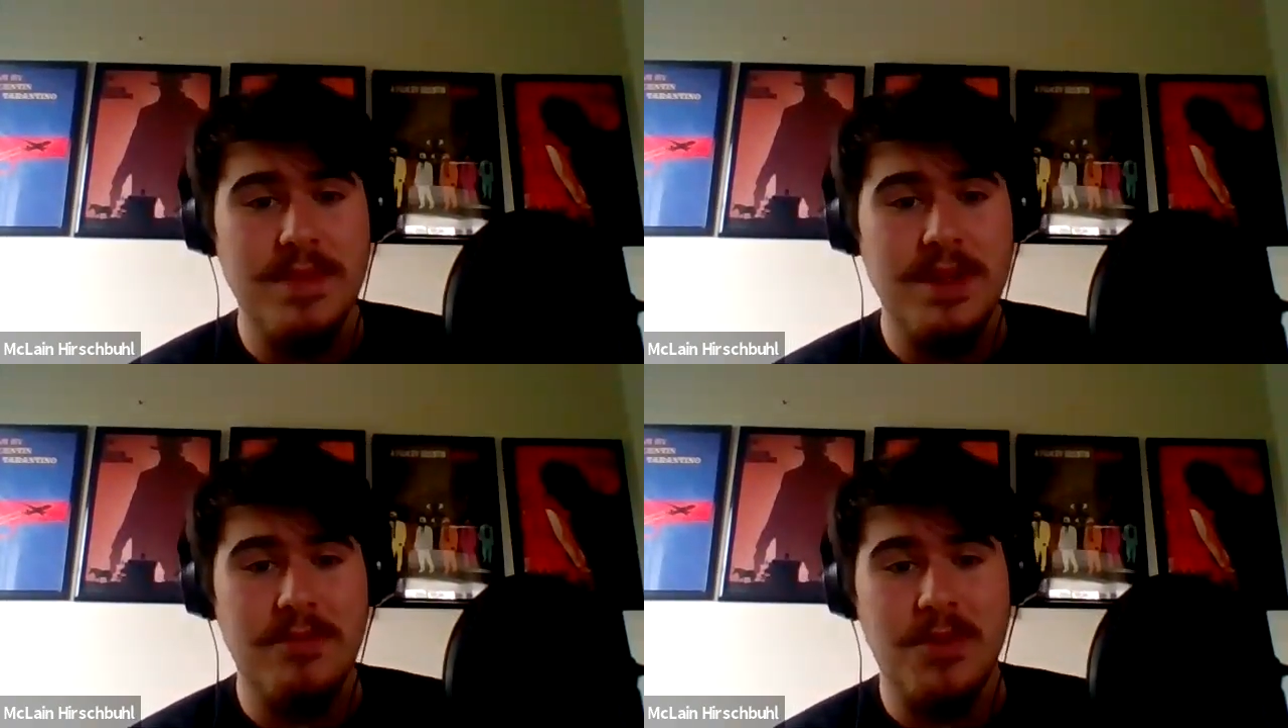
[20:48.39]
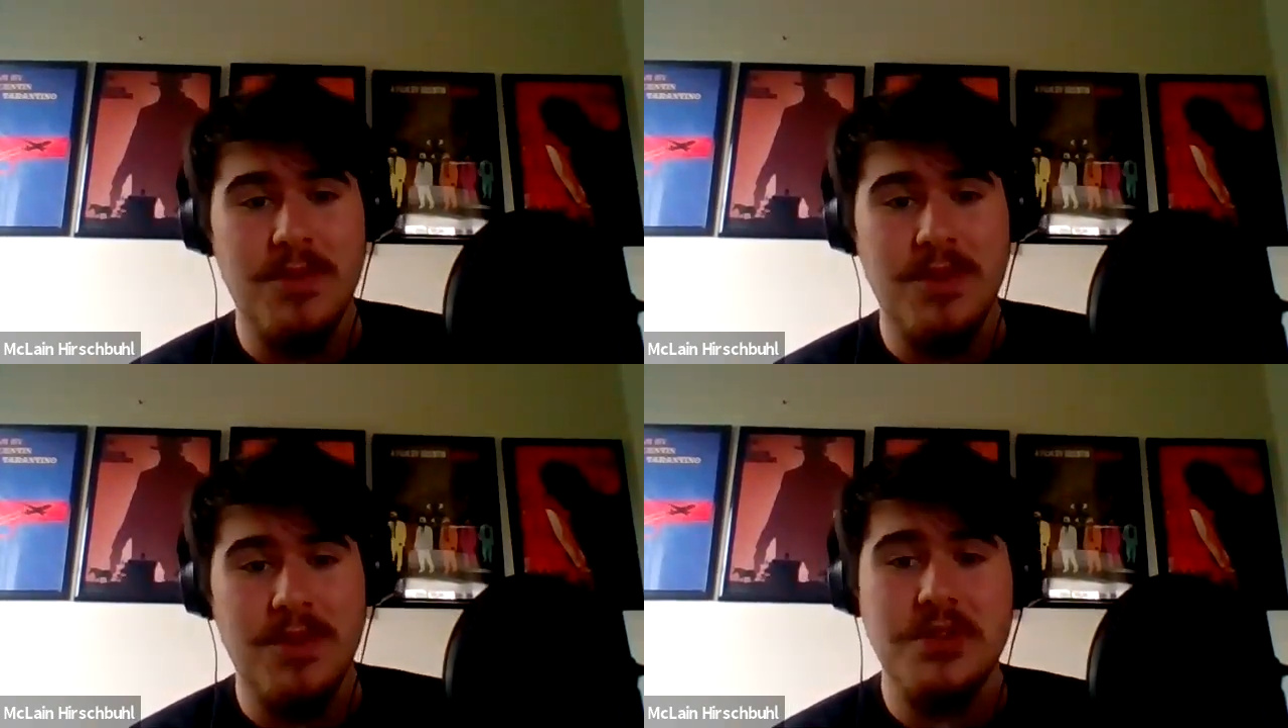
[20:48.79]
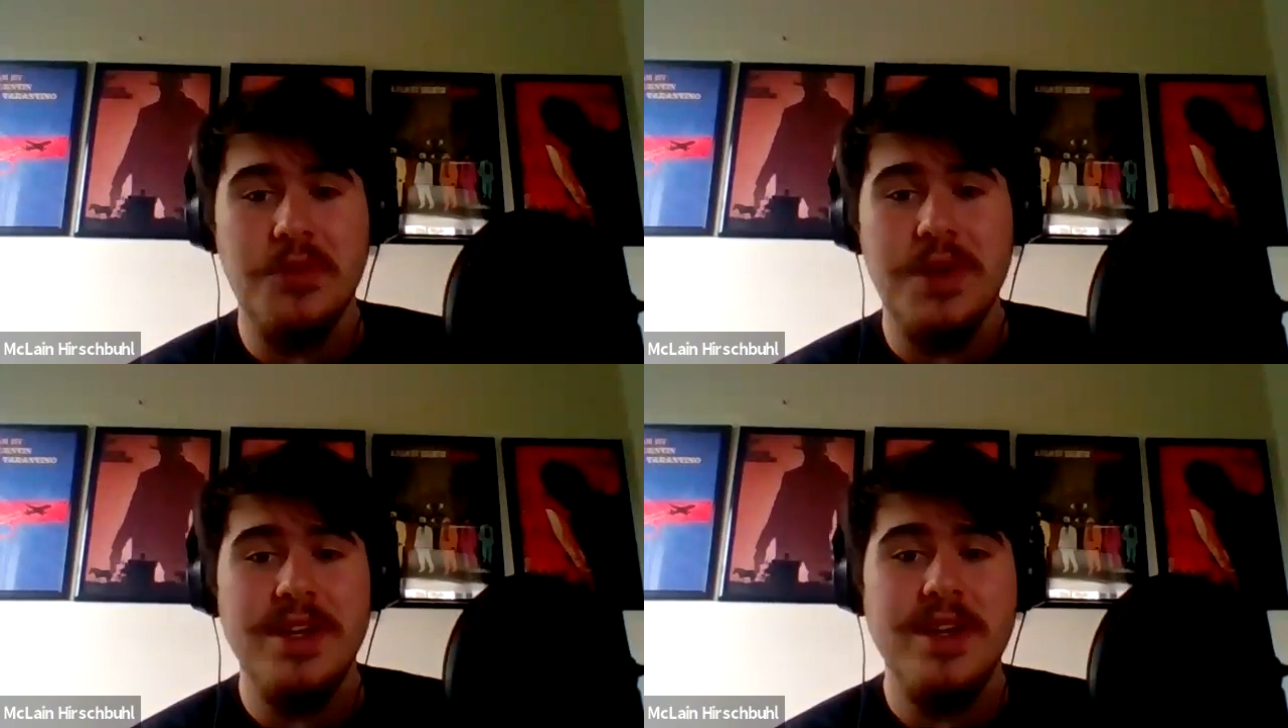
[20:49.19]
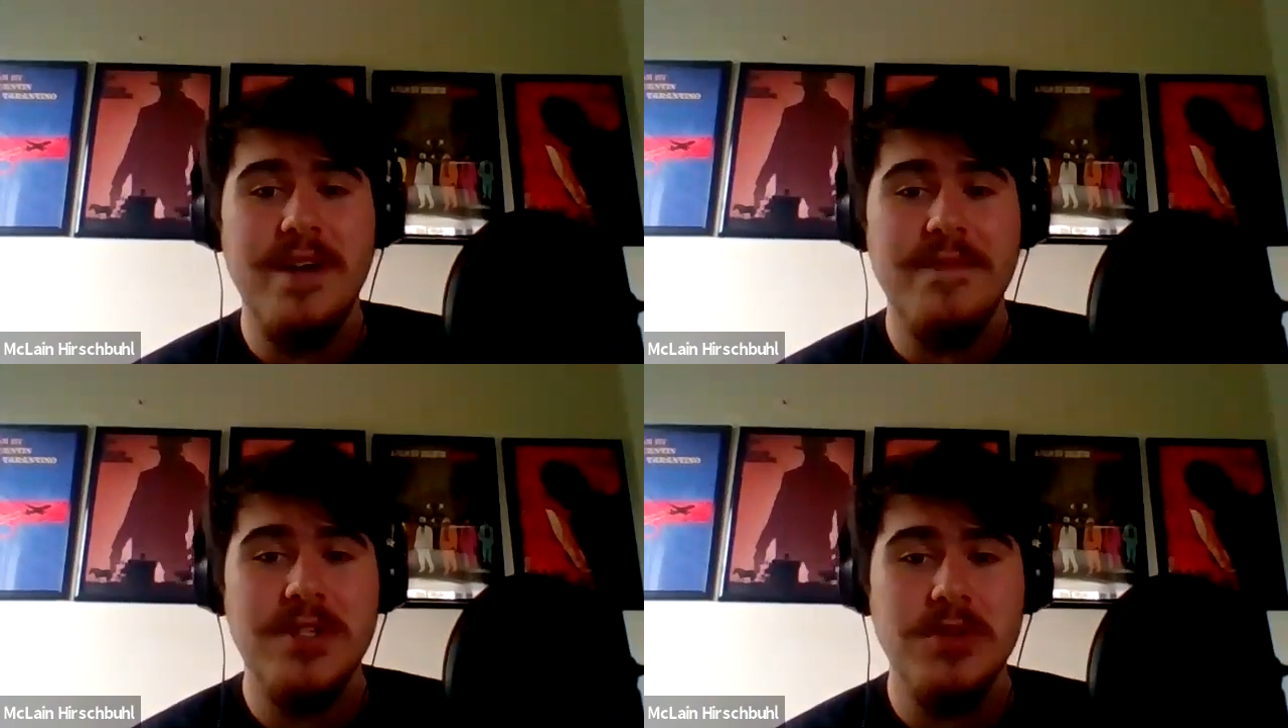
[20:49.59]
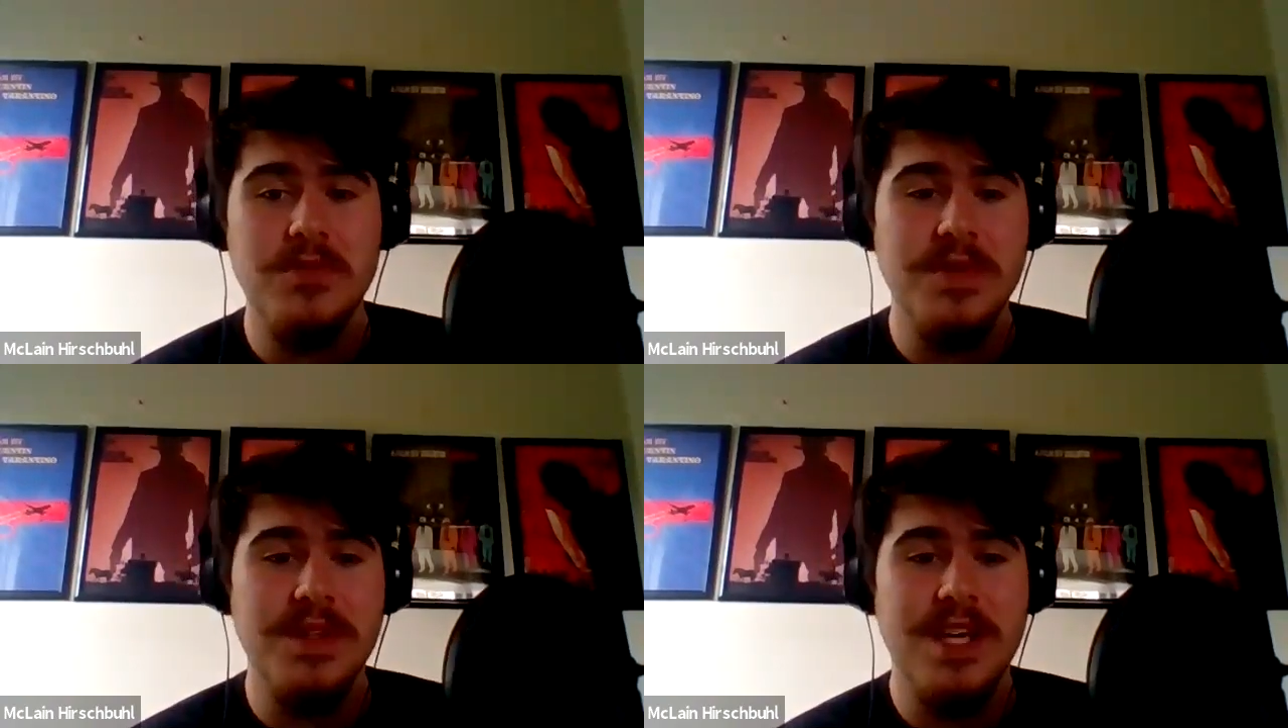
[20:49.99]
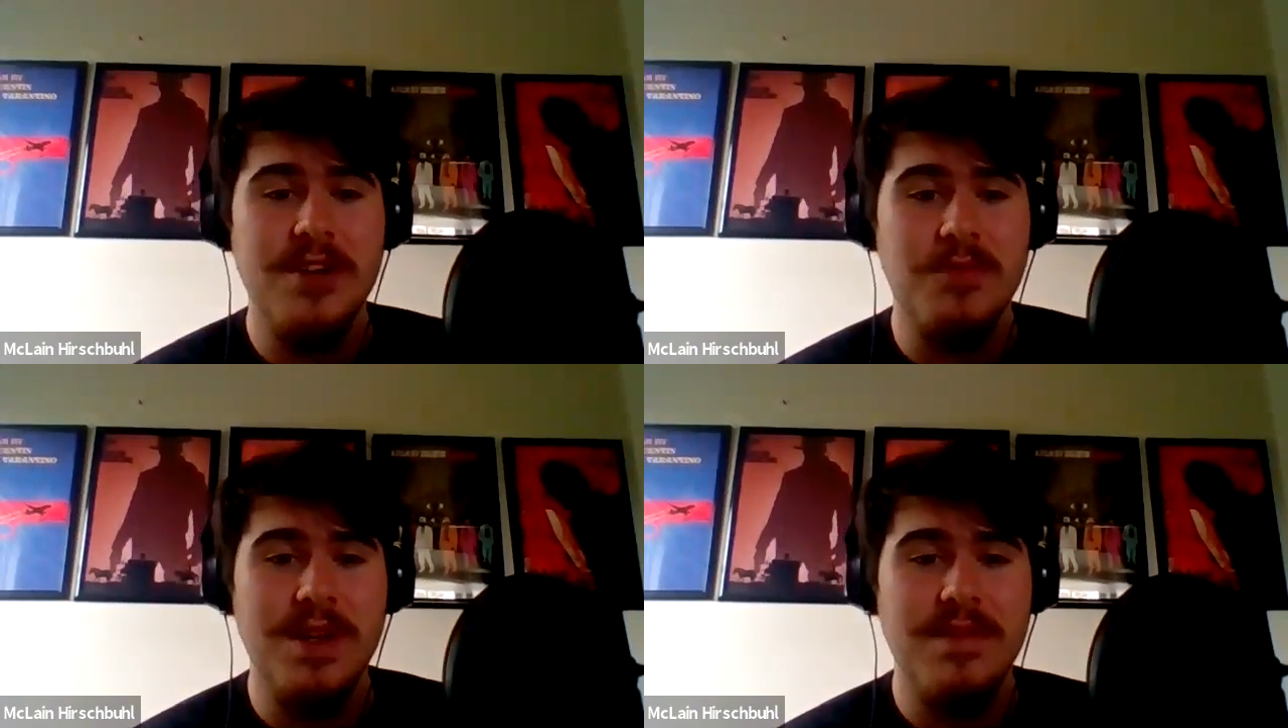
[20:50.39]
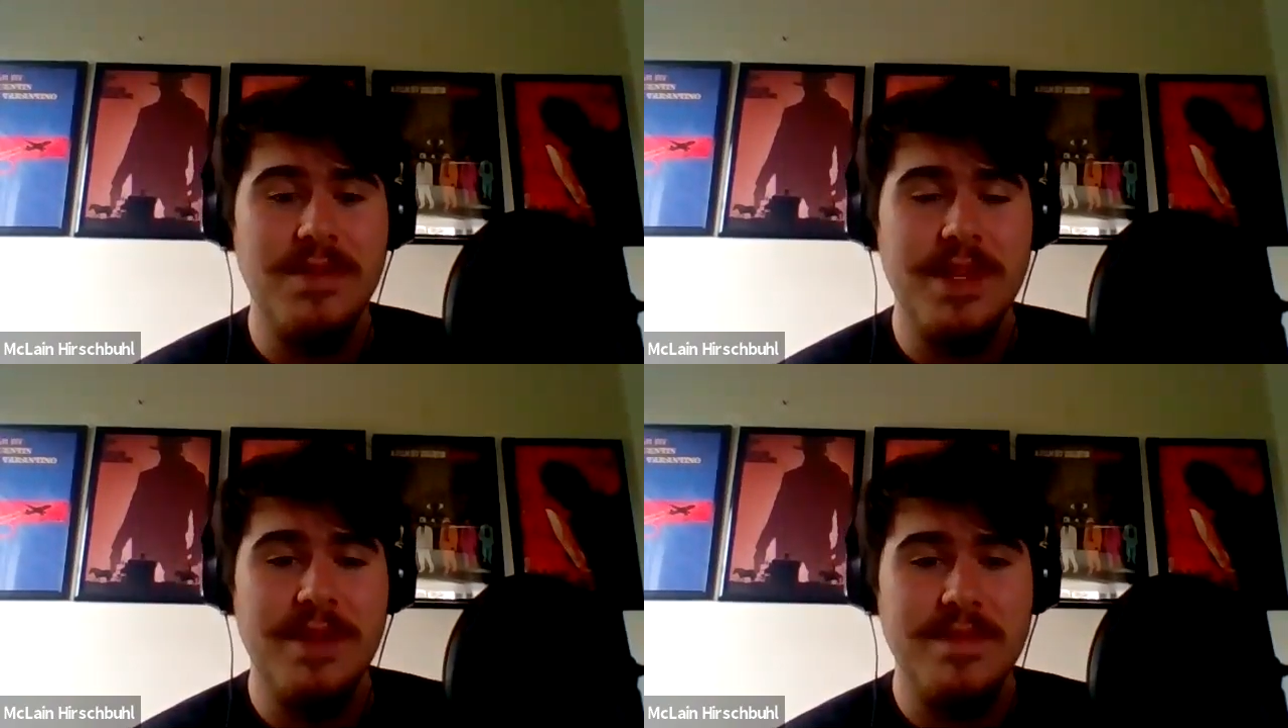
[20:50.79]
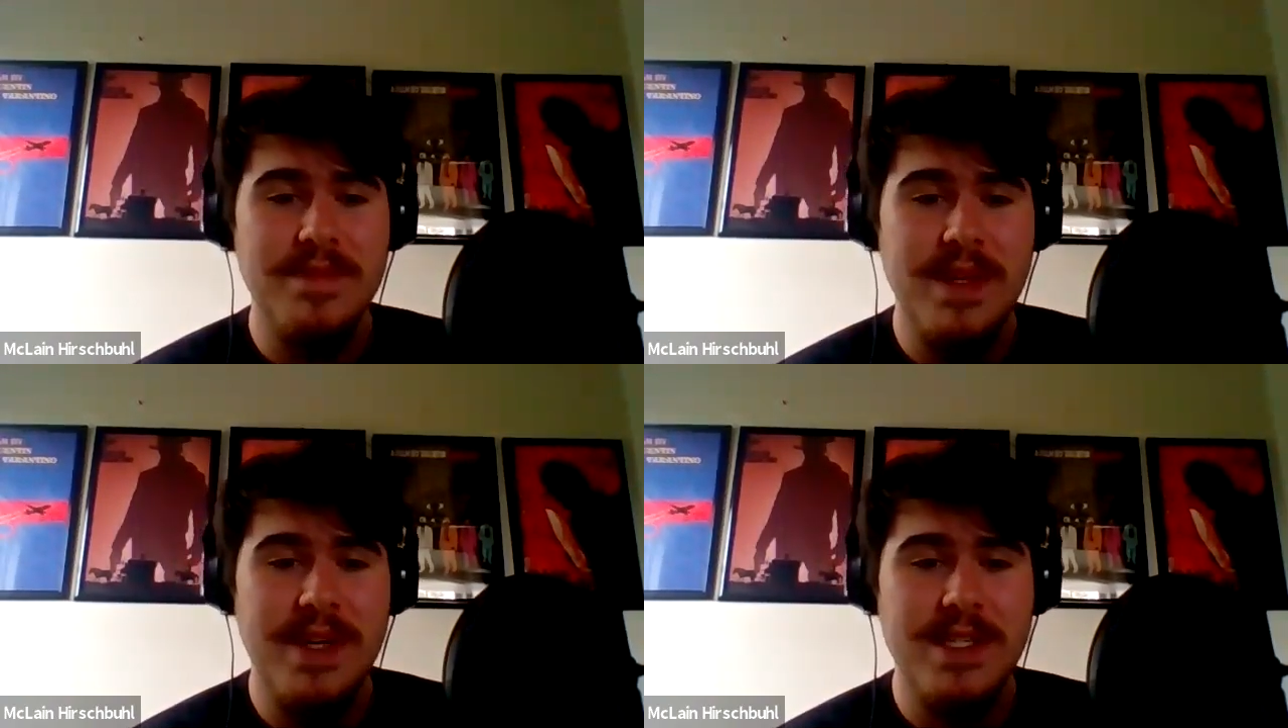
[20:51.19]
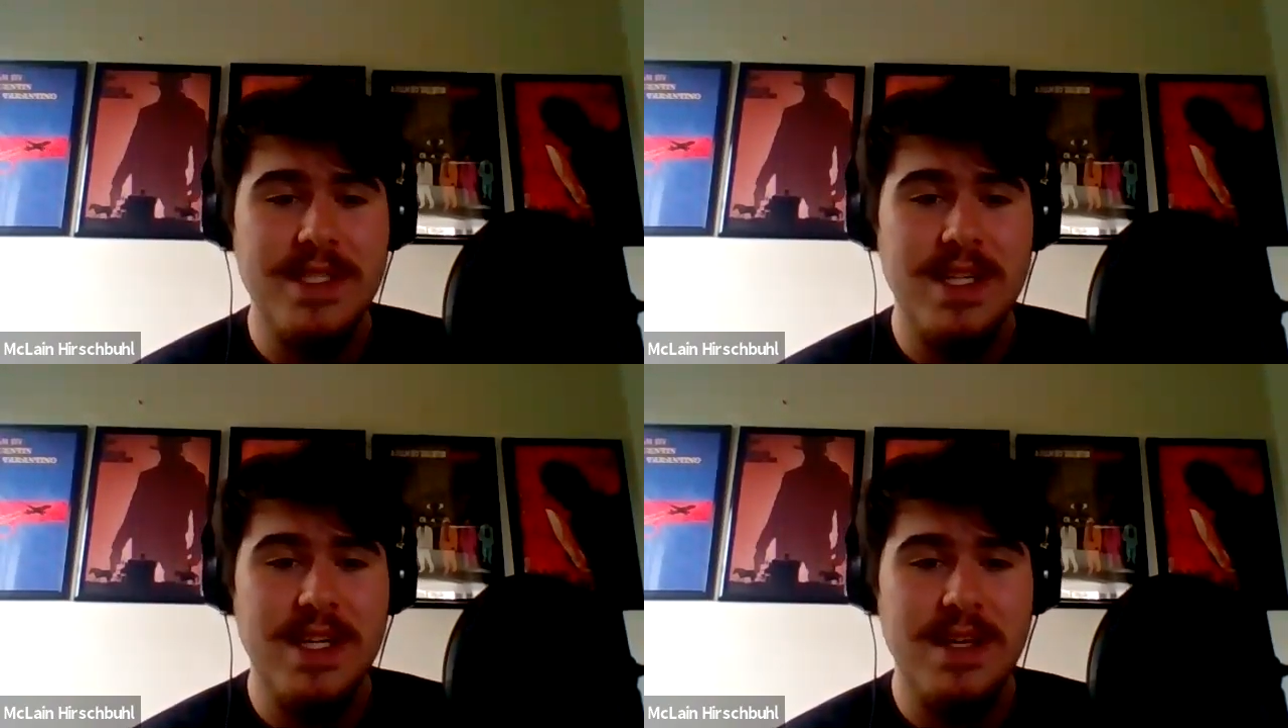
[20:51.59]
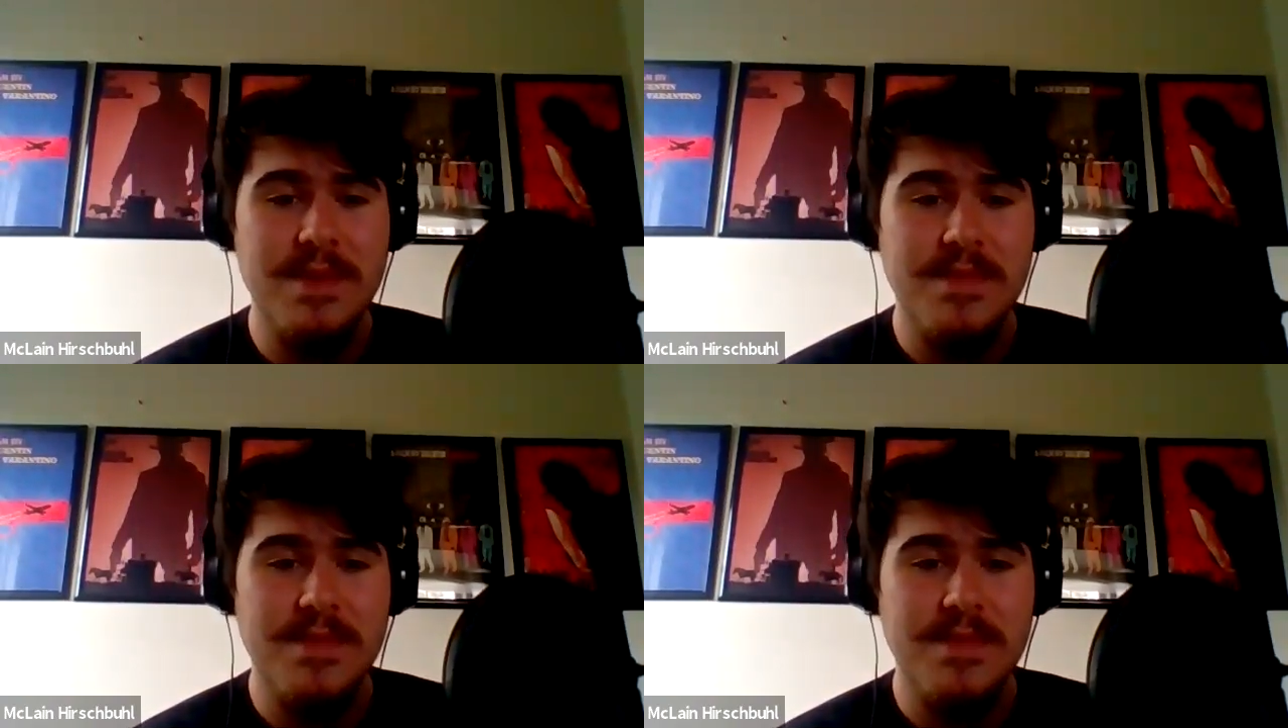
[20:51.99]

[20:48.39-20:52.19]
They weren't on screen enough to really get a read for them, I'd say.